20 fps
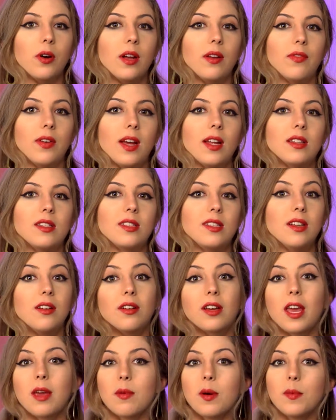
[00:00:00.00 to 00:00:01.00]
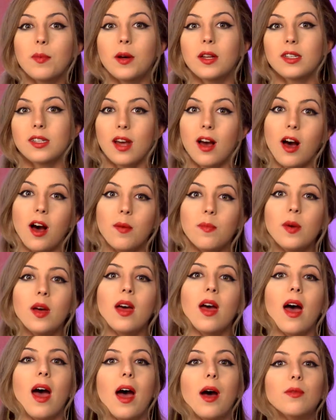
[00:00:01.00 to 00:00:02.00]
Boy Advance still came up on top,
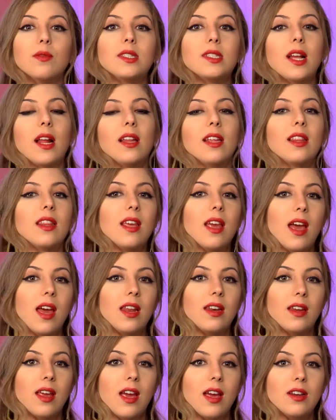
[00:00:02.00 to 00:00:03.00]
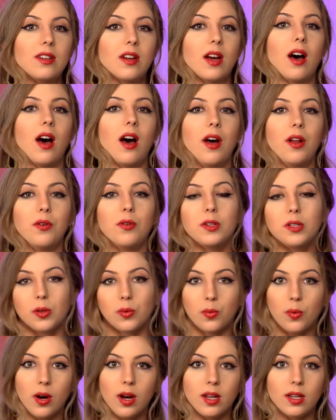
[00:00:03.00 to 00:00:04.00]
outselling the N-Gage 100
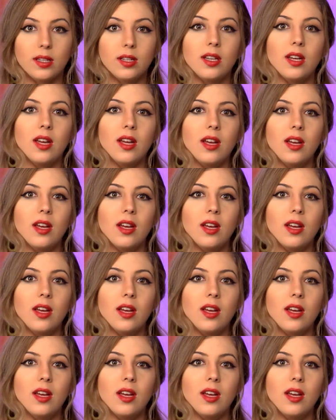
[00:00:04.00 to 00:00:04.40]
to 1.